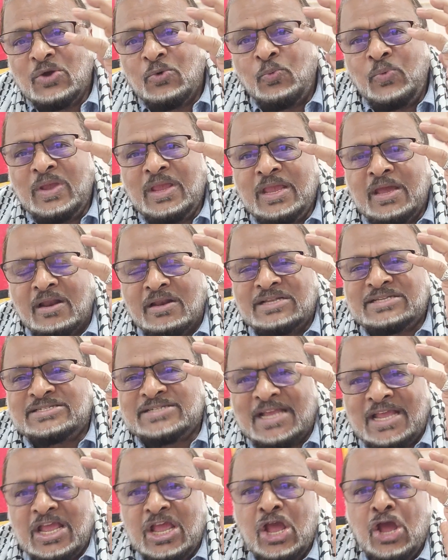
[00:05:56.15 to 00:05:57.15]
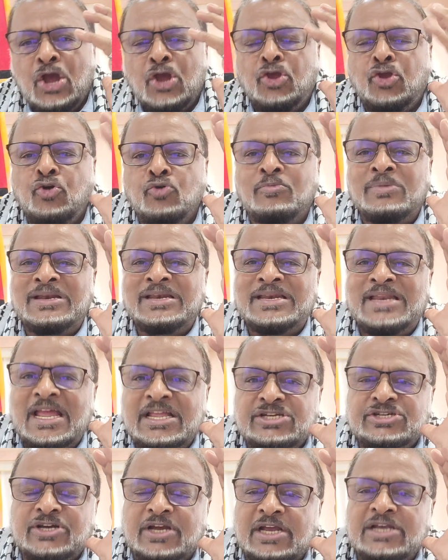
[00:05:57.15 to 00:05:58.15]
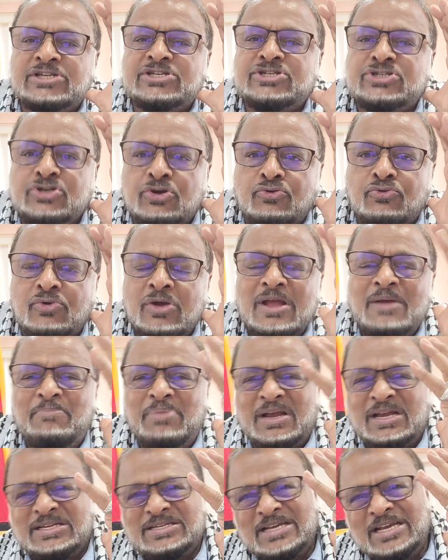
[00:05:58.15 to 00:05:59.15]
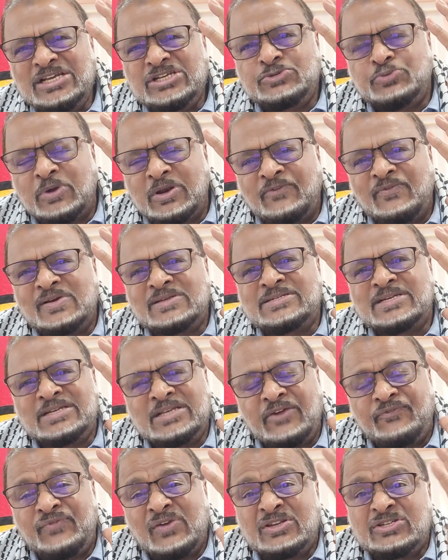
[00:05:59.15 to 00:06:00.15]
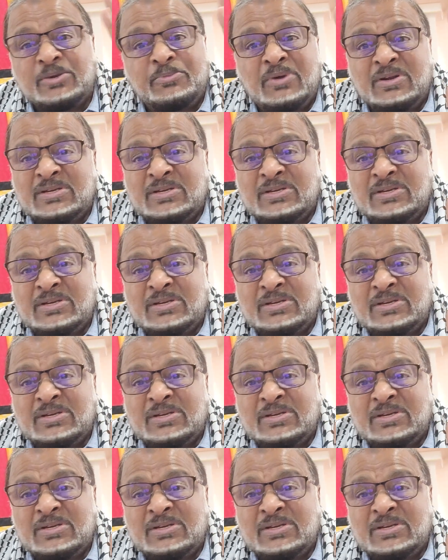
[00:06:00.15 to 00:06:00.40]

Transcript: We cannot say human nature is so because each one of us are different. Some